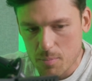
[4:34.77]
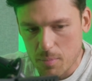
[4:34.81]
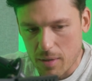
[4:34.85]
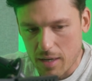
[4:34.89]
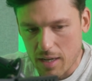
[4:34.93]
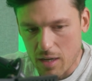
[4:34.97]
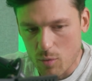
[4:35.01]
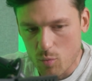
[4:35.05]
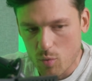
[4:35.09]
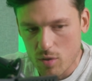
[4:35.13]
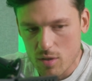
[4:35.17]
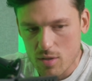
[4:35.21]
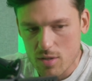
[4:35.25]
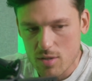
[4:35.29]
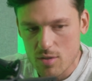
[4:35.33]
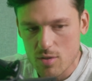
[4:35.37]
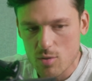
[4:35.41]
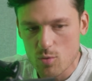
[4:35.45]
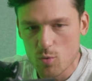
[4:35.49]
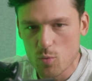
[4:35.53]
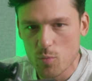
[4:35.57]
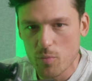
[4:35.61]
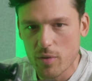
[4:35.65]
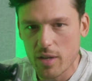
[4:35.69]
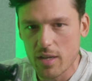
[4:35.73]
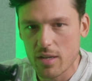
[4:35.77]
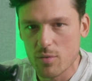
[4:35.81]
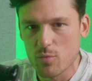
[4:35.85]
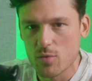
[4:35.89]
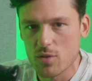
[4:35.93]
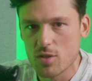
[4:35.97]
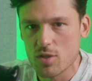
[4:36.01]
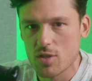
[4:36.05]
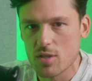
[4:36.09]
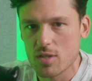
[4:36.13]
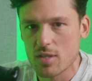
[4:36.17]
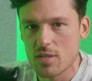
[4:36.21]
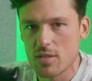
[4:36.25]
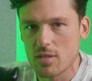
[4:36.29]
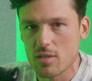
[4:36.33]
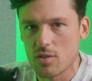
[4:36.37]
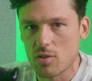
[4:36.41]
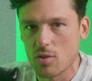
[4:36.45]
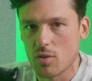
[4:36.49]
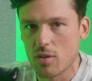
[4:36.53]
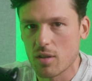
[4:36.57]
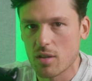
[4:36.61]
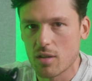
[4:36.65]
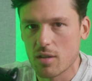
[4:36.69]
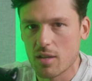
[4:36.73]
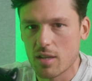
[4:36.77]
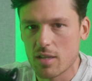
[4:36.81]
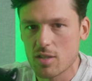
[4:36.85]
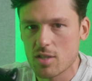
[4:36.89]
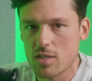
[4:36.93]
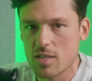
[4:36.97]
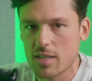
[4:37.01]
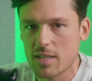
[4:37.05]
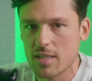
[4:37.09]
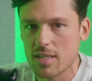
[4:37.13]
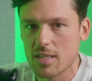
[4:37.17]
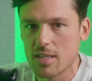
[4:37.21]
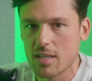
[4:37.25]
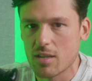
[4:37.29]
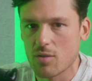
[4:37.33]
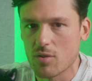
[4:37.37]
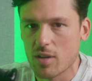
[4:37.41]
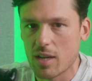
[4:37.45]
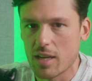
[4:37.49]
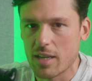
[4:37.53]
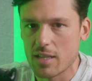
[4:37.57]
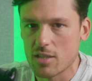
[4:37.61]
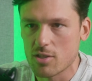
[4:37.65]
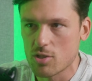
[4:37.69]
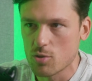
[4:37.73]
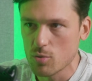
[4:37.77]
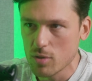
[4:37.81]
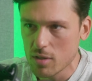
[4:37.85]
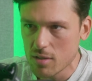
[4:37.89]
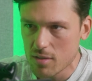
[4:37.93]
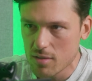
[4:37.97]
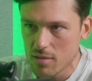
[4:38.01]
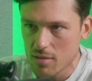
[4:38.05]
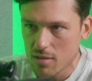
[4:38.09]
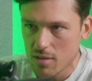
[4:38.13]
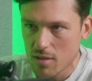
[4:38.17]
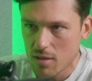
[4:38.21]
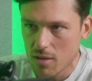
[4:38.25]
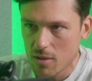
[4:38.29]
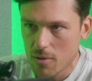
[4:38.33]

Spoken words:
but I would assume that it was just, the legislator said, okay, let's do it.